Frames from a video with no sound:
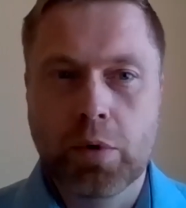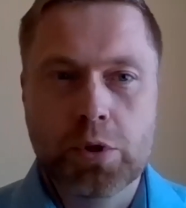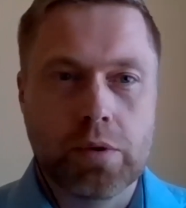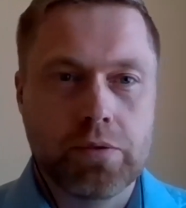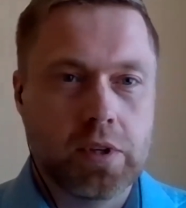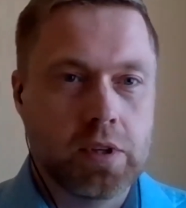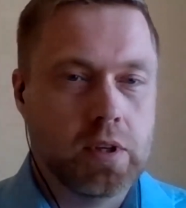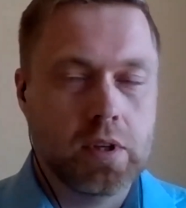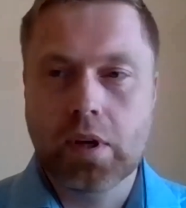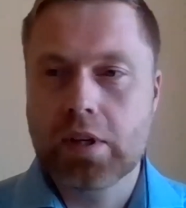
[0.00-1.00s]
most of
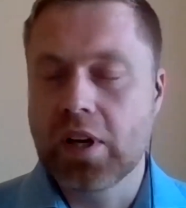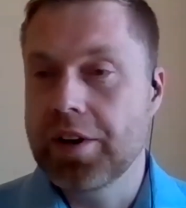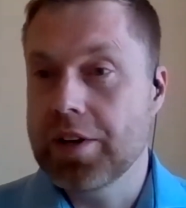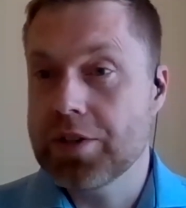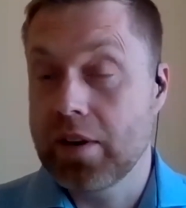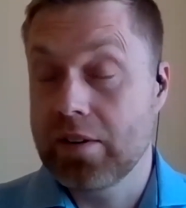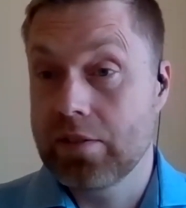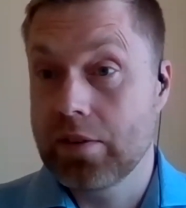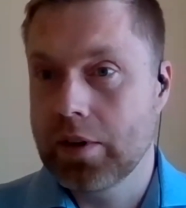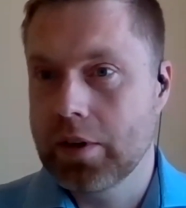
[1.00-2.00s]
the attendees
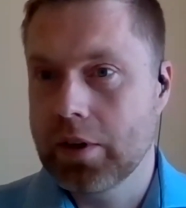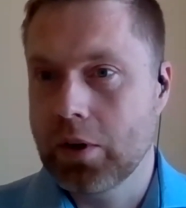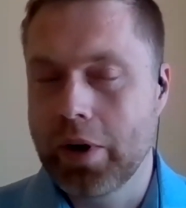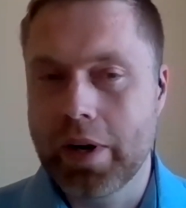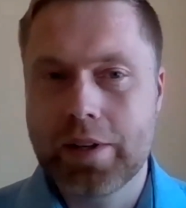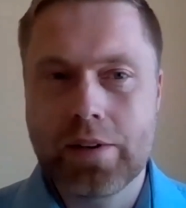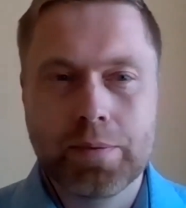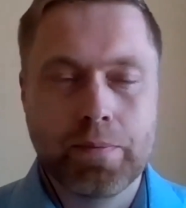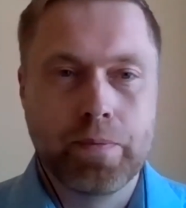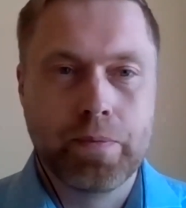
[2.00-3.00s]
have connected,